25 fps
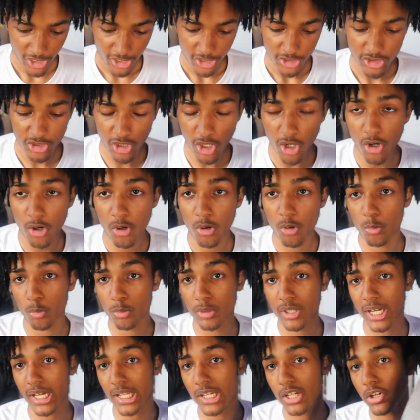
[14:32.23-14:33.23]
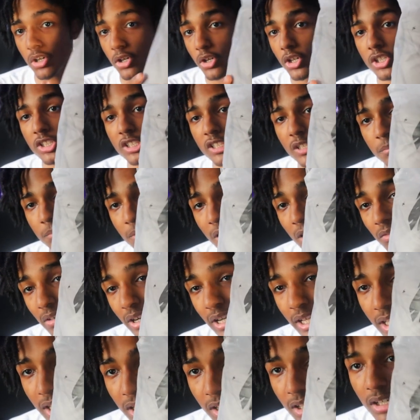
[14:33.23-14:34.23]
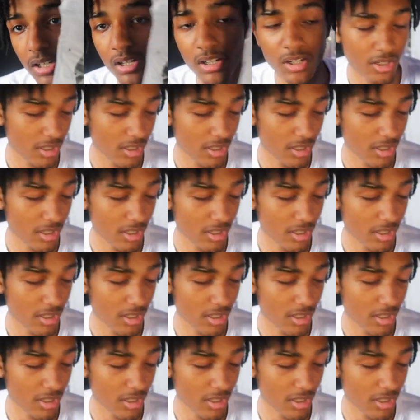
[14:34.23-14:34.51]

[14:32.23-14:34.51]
So we got it all shipped out right here.